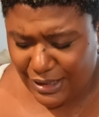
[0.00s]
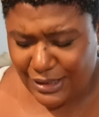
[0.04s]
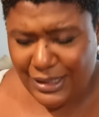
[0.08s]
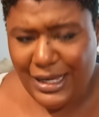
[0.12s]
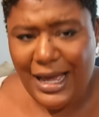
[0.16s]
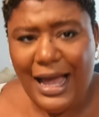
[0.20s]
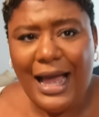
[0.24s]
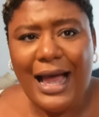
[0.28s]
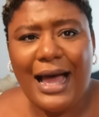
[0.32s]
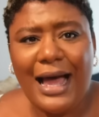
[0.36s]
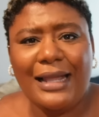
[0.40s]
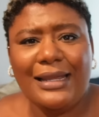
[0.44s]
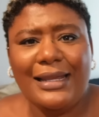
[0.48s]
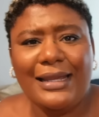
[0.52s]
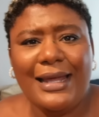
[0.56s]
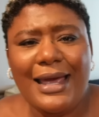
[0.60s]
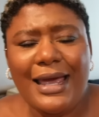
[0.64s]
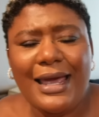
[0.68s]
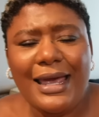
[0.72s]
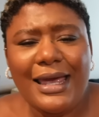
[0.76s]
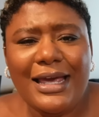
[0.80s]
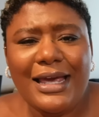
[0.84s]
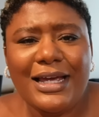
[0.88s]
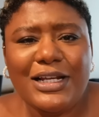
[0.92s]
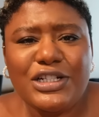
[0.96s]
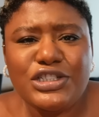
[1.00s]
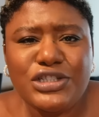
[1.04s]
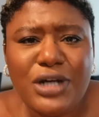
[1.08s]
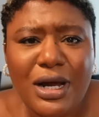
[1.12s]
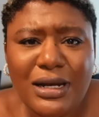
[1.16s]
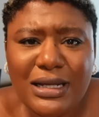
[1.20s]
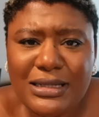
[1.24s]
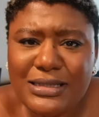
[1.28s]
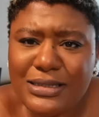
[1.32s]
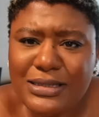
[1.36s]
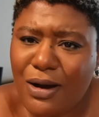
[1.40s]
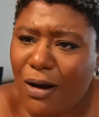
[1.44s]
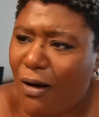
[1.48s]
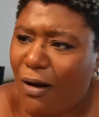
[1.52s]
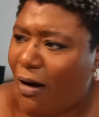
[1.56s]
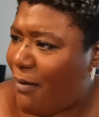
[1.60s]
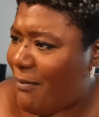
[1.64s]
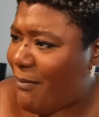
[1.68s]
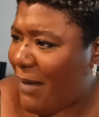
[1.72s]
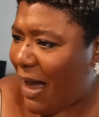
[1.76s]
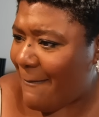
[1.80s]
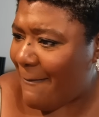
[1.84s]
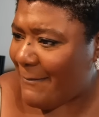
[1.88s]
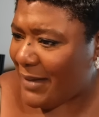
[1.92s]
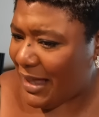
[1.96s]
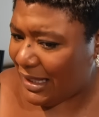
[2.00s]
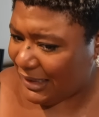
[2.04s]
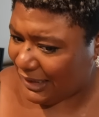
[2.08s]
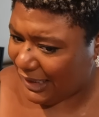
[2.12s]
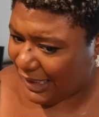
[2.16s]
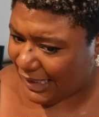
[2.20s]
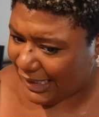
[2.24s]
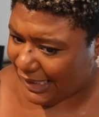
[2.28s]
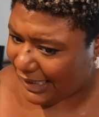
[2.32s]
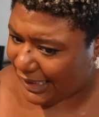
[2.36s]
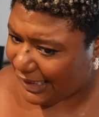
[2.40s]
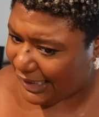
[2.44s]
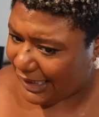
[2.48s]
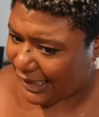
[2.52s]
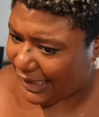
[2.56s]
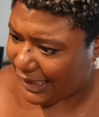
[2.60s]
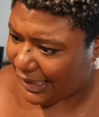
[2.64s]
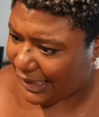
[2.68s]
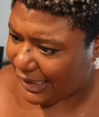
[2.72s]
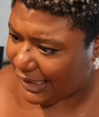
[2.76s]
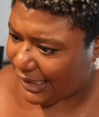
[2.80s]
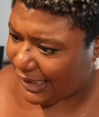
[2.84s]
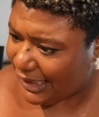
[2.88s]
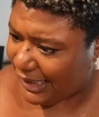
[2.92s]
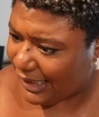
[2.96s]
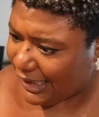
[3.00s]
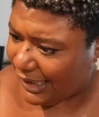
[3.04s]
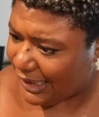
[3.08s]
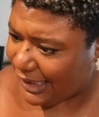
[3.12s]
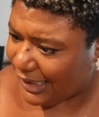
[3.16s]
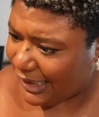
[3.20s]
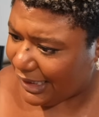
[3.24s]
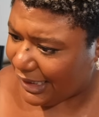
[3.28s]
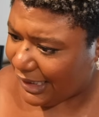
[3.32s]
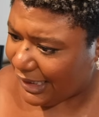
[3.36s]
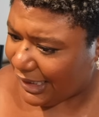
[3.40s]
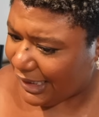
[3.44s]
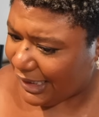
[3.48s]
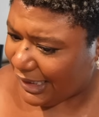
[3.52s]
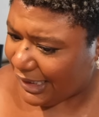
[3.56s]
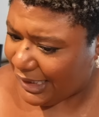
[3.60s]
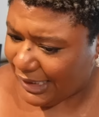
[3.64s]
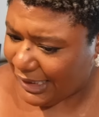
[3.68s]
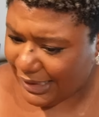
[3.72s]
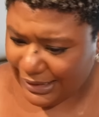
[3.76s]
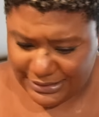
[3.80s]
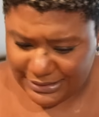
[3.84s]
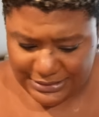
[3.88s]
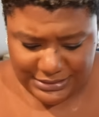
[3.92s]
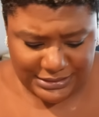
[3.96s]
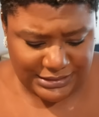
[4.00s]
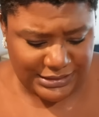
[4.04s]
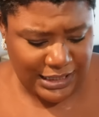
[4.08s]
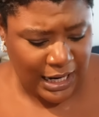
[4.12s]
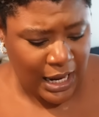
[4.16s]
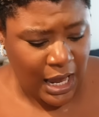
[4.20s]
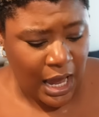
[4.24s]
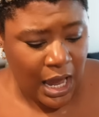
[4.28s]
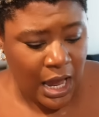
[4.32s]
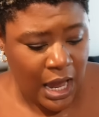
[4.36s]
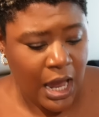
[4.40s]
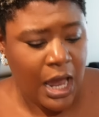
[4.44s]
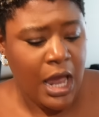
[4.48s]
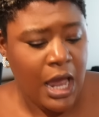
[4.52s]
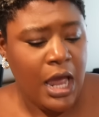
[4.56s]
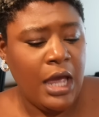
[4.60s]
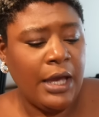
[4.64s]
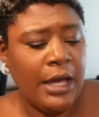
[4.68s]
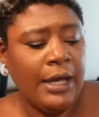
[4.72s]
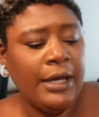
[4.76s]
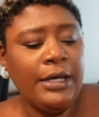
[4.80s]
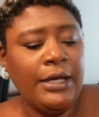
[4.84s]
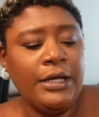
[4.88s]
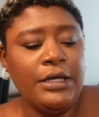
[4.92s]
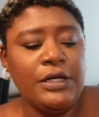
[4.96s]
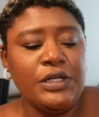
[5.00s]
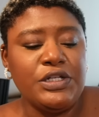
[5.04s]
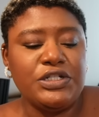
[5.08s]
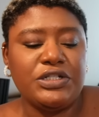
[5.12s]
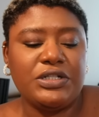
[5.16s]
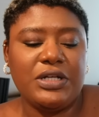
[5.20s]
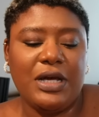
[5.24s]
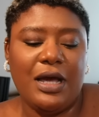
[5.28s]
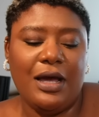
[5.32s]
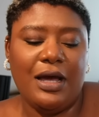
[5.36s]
Golly, Charlotte took all my money. Sheesh.